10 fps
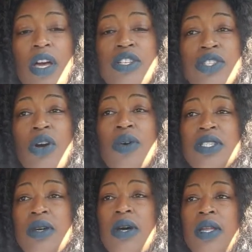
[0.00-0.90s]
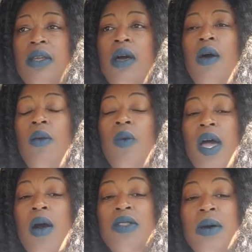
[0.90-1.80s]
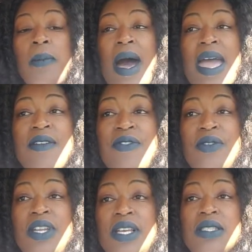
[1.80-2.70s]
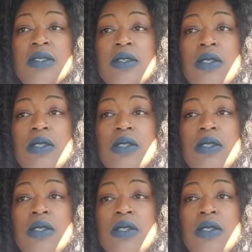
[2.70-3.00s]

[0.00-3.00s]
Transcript: a show is on, well, the mindfulness,